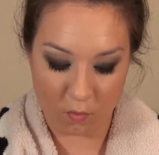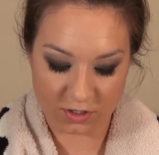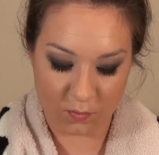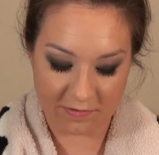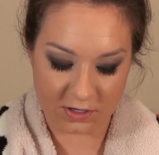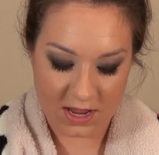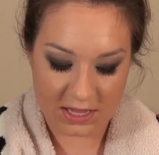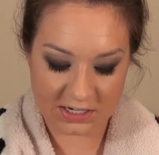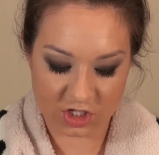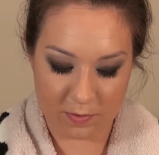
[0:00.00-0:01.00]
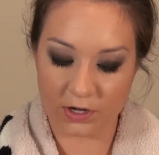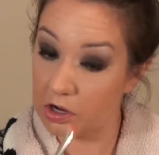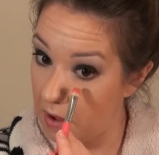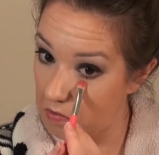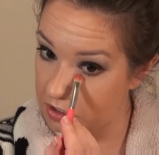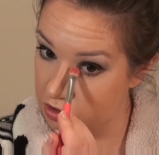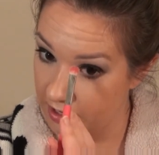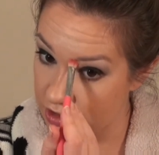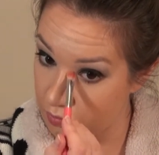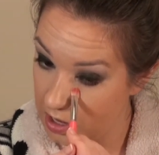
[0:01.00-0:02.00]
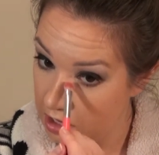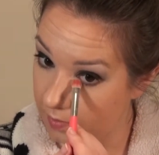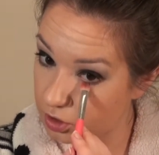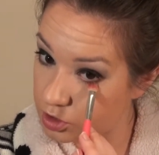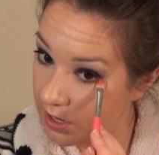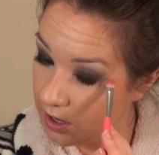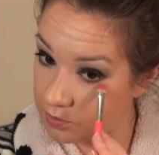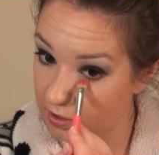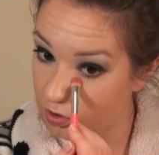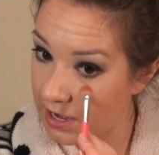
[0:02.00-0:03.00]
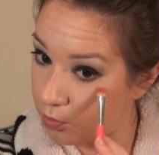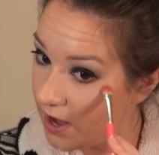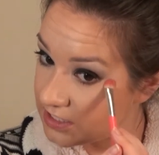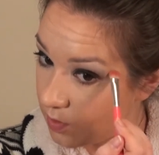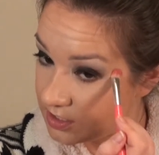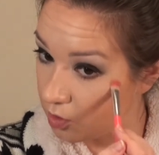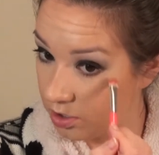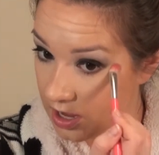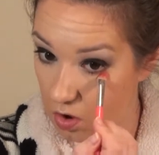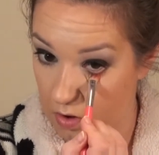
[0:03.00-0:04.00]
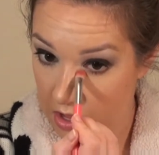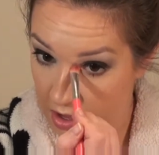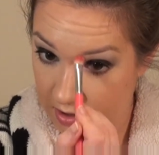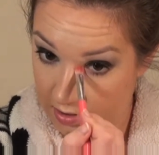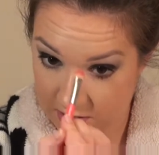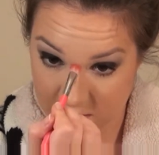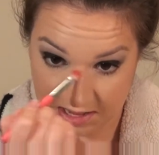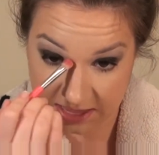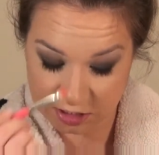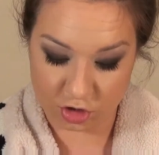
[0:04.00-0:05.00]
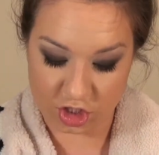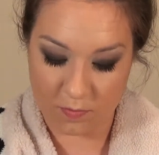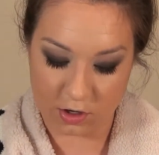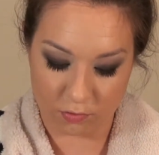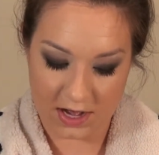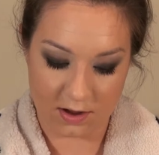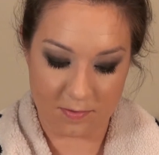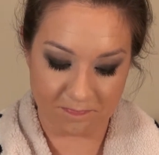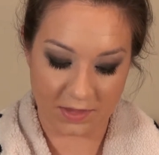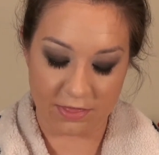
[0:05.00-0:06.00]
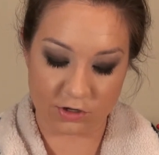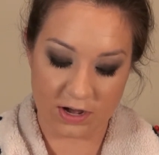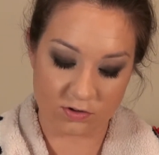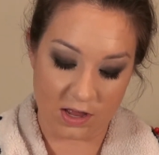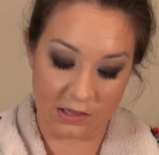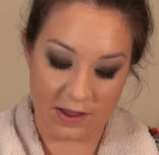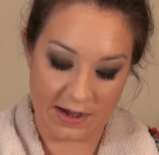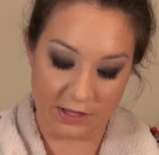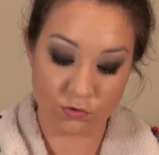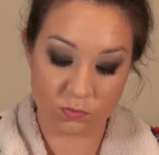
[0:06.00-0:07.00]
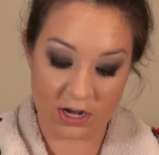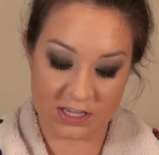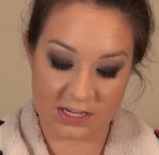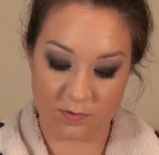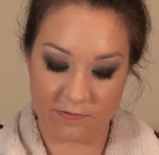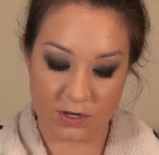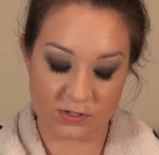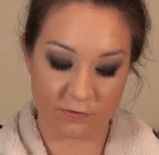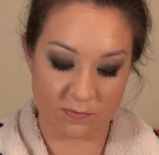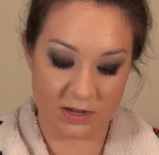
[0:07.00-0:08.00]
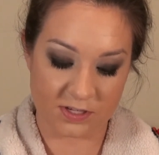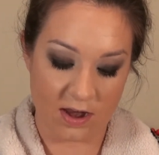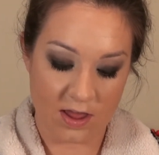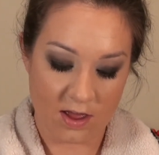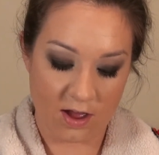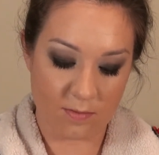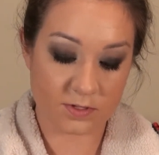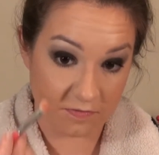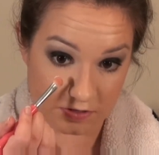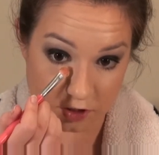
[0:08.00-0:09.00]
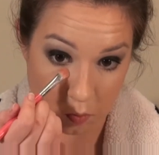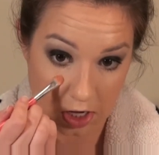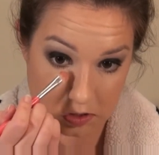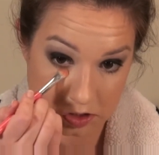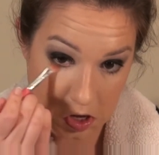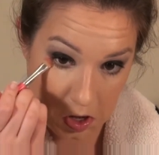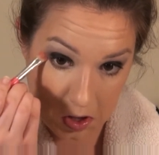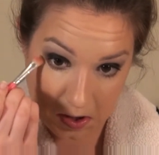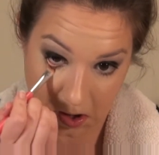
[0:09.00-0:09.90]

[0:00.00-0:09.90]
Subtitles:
and things. And there's just so many great athletic trainers online that have like YouTube channels and things that we've even been using for some tips on some advice for some workouts.